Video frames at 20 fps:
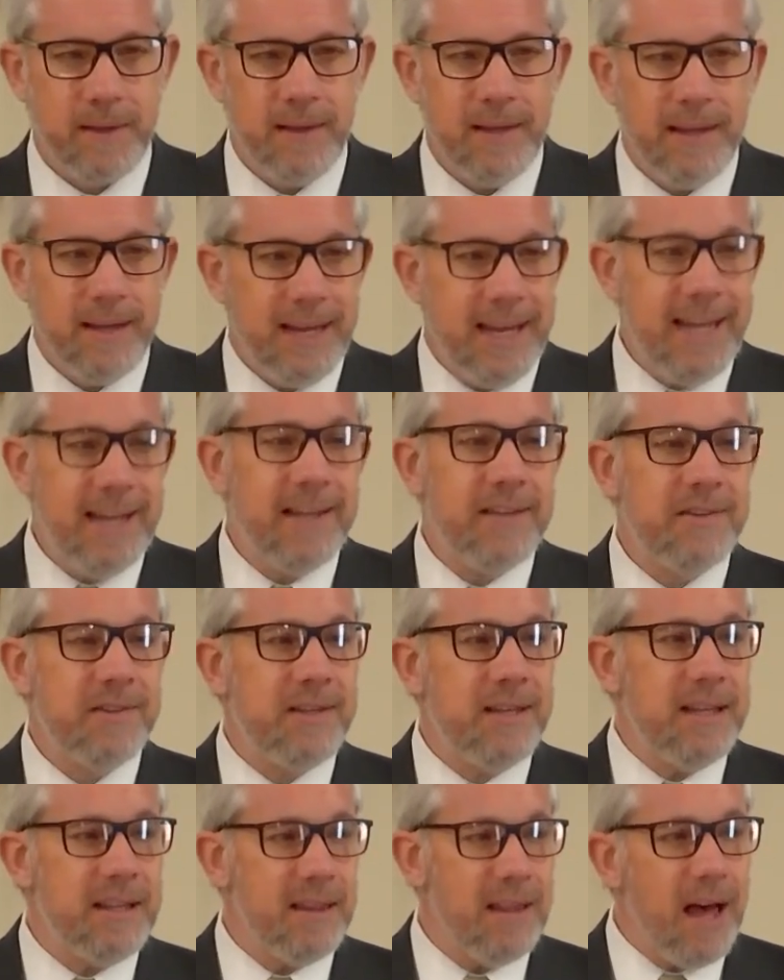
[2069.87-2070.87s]
It is
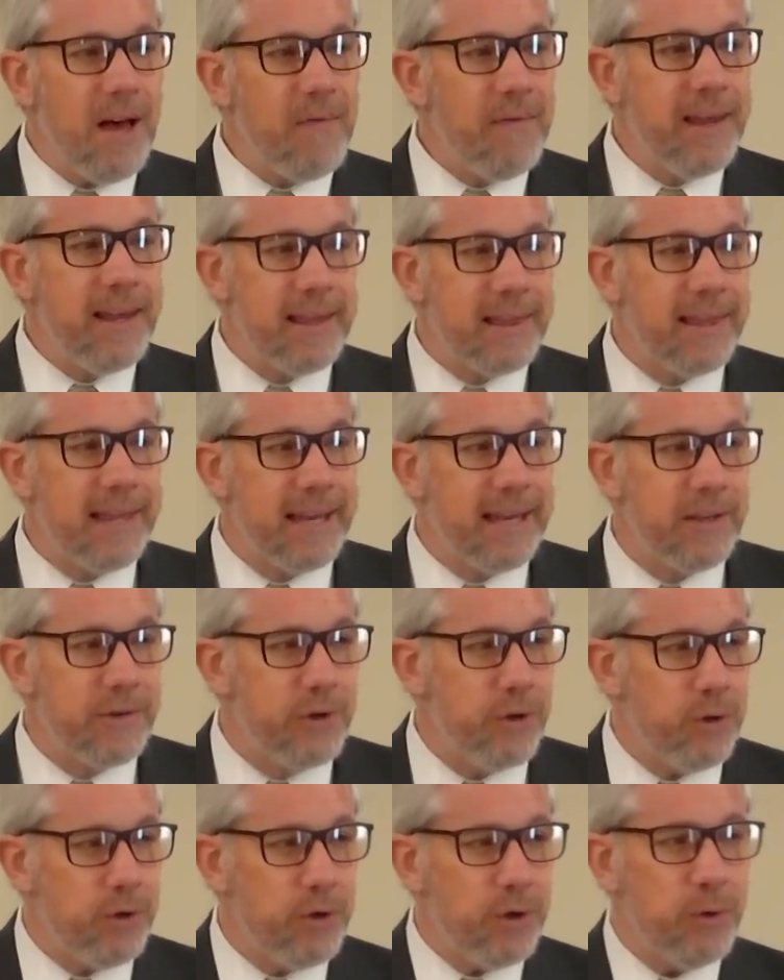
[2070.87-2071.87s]
the loving thing
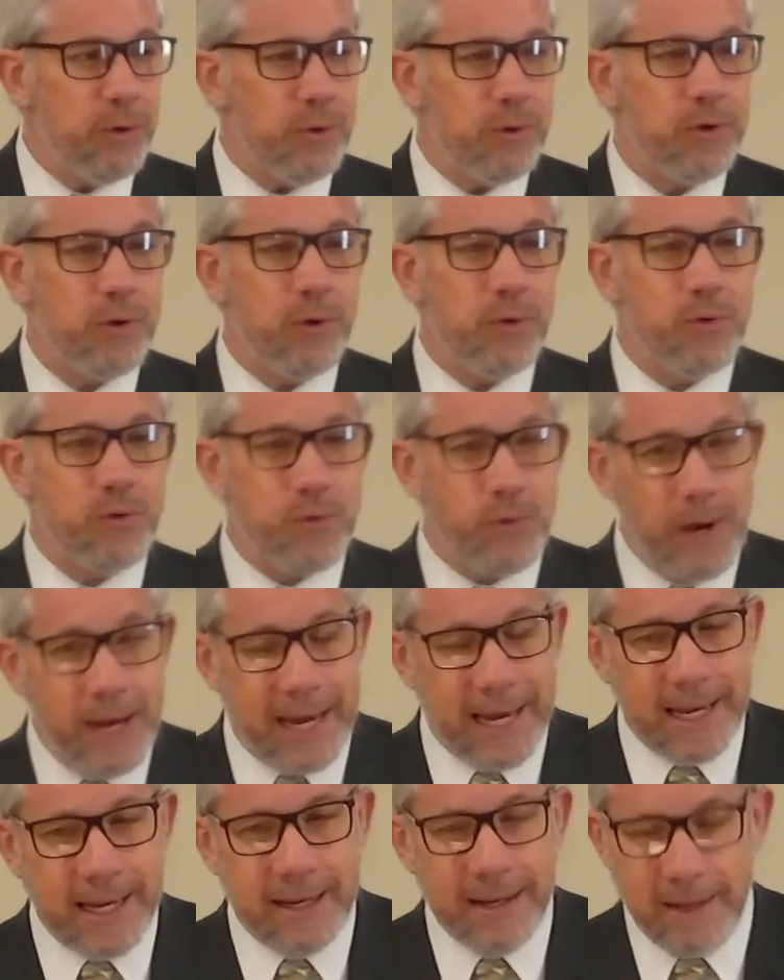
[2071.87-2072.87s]
to do to
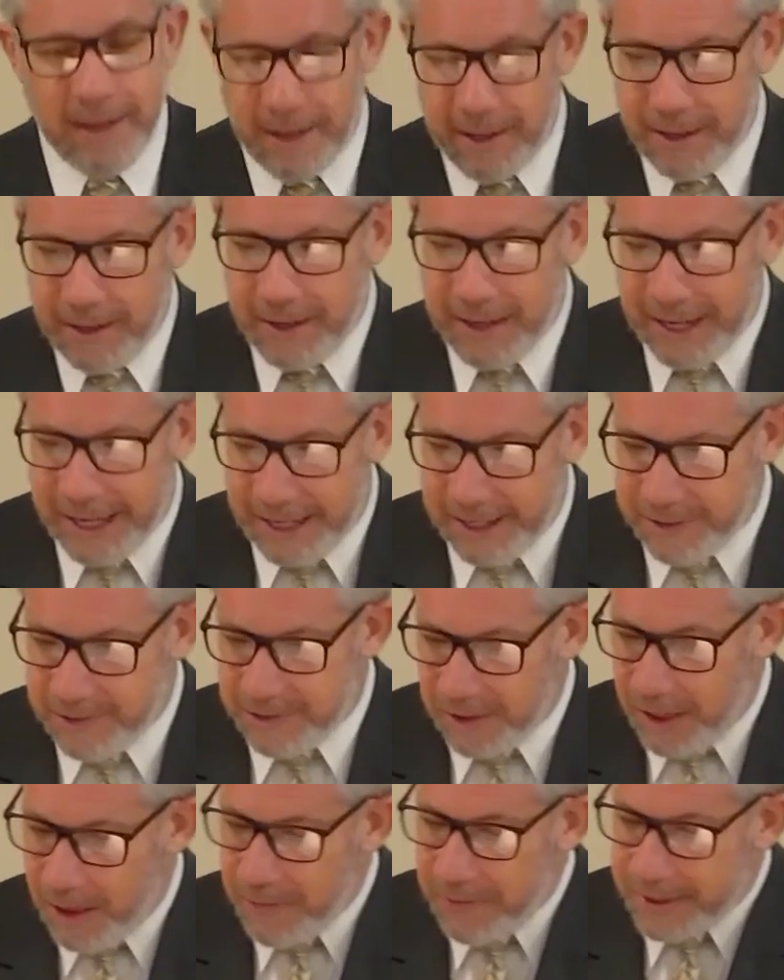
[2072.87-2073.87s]
train, it is
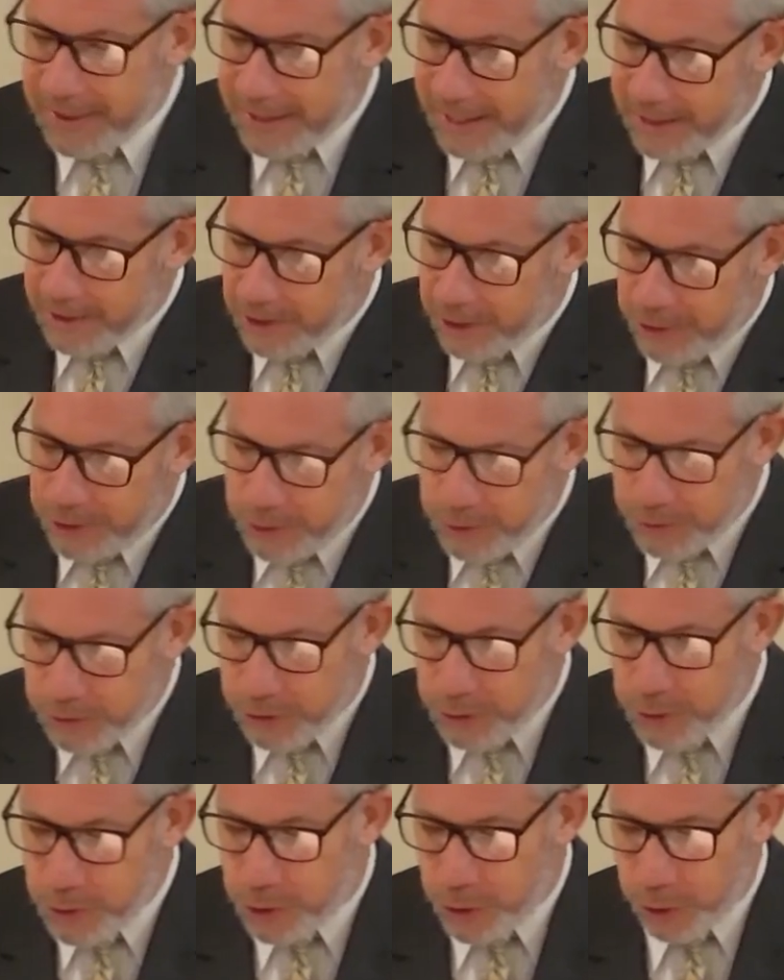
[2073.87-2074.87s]
the loving thing to do
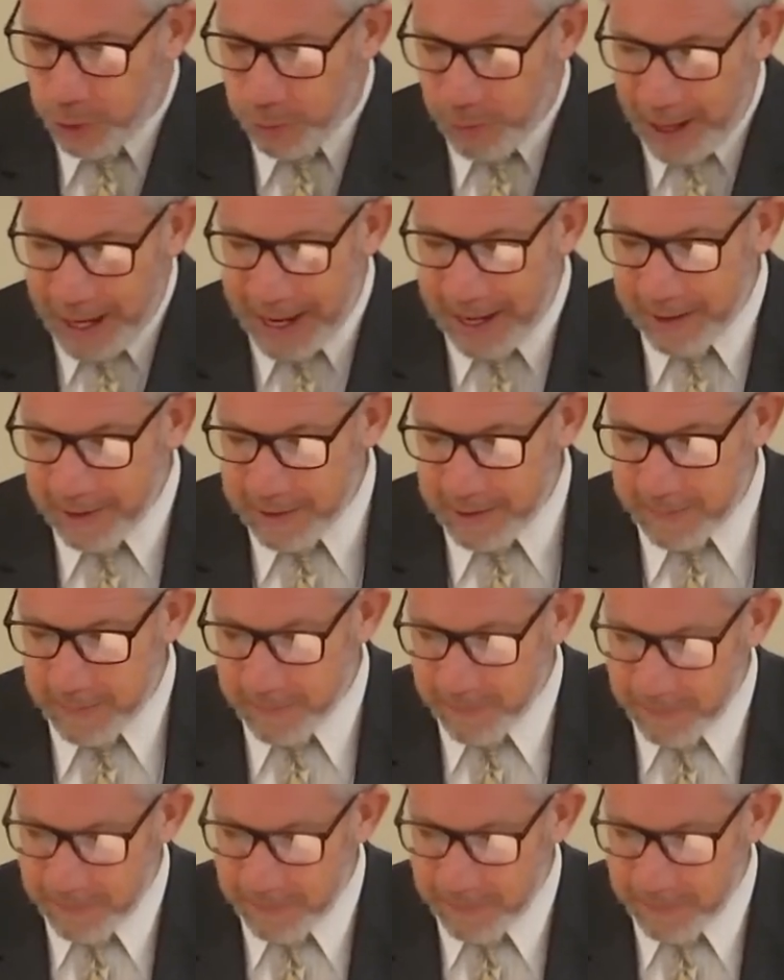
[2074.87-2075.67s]
to correct,